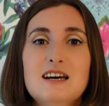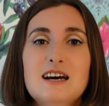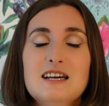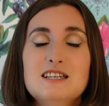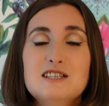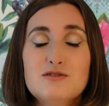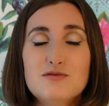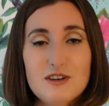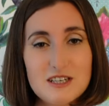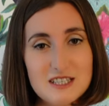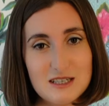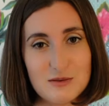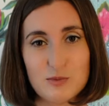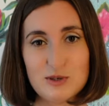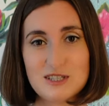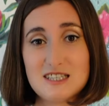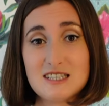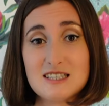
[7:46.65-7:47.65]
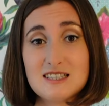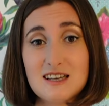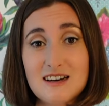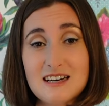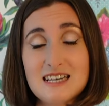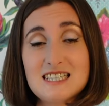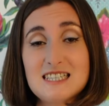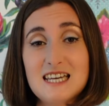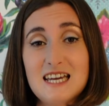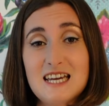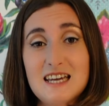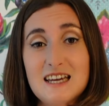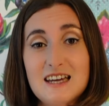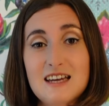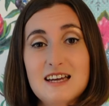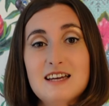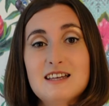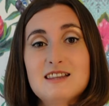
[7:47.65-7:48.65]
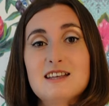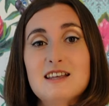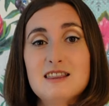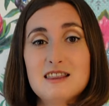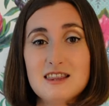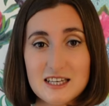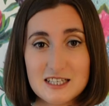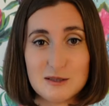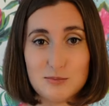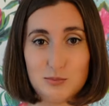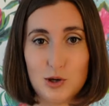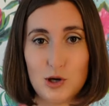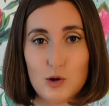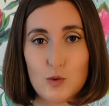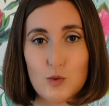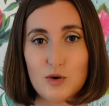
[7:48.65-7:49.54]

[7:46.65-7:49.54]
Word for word: and to fit in with society, then this book